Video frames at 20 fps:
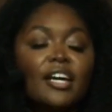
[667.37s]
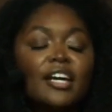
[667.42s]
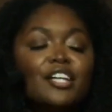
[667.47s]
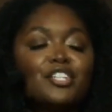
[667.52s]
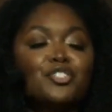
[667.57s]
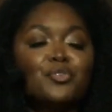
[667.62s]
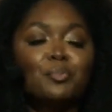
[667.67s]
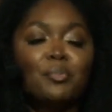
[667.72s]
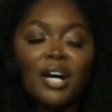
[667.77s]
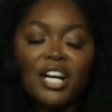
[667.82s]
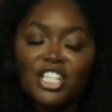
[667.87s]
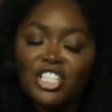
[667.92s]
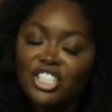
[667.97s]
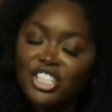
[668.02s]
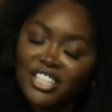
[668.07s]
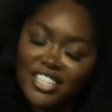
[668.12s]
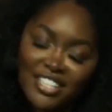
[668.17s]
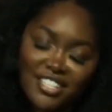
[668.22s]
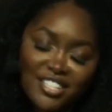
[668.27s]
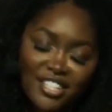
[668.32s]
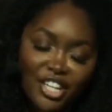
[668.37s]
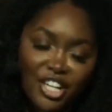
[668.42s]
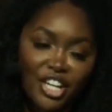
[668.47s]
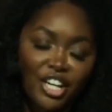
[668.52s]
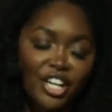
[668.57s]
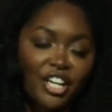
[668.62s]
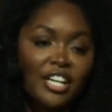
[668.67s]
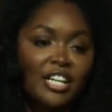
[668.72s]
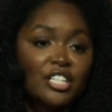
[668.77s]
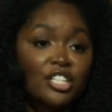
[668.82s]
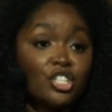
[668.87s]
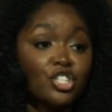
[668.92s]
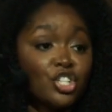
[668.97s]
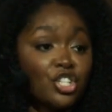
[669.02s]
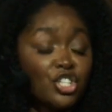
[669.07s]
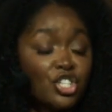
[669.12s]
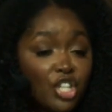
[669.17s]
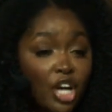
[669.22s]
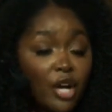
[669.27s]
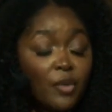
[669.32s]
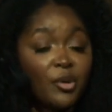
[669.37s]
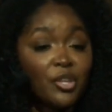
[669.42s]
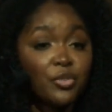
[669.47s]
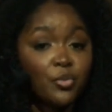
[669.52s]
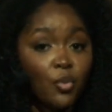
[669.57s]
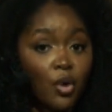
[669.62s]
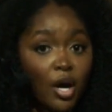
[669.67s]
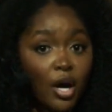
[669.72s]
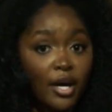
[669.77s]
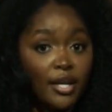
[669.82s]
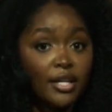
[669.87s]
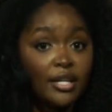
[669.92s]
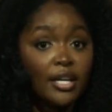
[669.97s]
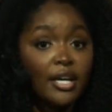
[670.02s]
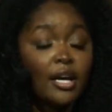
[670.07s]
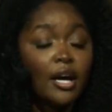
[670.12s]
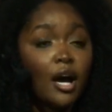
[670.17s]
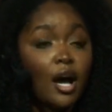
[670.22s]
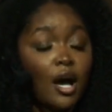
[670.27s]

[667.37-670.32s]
It's much easier to just start with one.